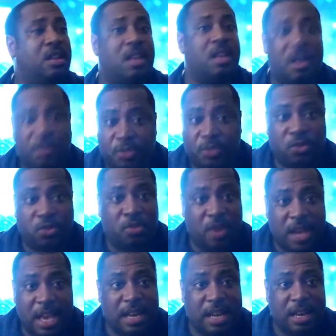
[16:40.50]
Death
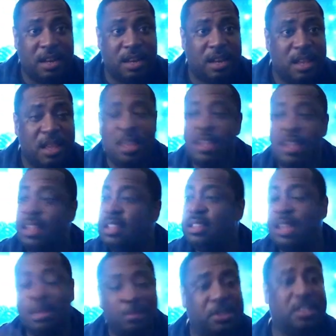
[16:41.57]
Stranding,
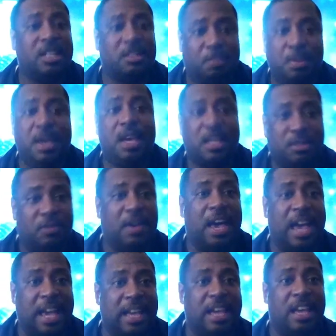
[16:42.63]
them shit's
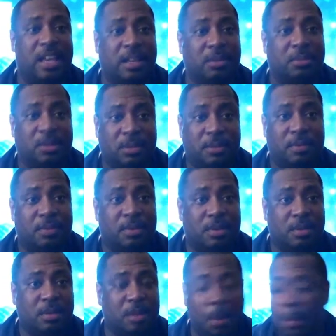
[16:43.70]
PS5 games.
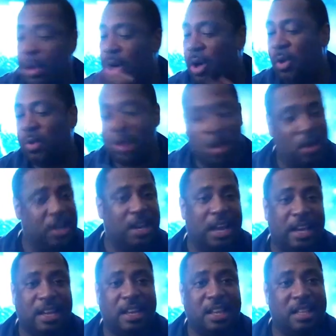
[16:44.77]
I'm gonna call it
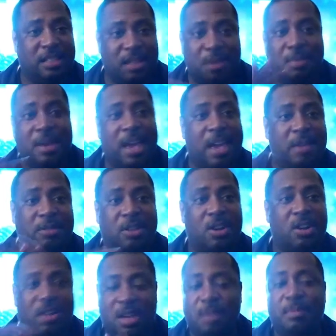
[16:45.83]
like it is. Them games
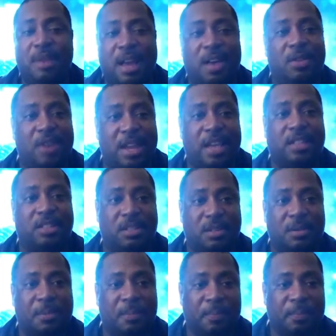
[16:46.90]
aren't coming out next year.
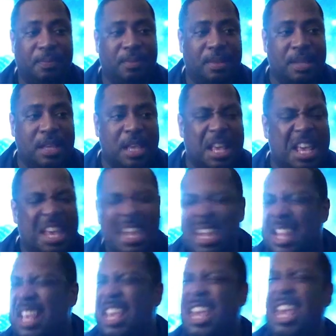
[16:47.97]

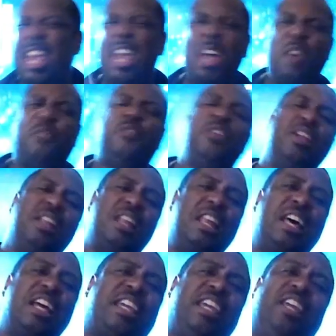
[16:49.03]
If you're
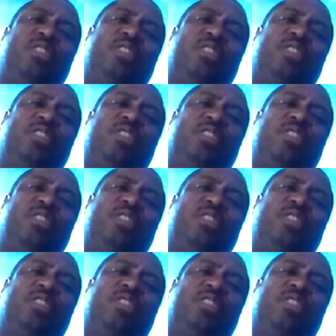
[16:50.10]
lucky,